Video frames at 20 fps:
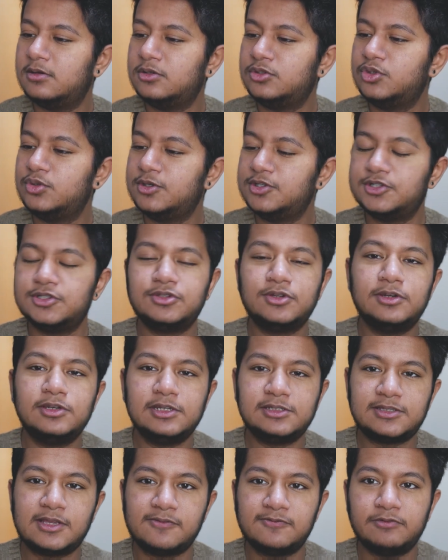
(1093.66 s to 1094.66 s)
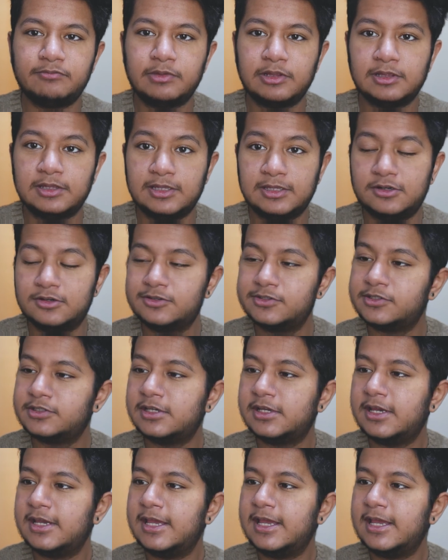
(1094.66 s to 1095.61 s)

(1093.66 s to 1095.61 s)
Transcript: 237 milliliters,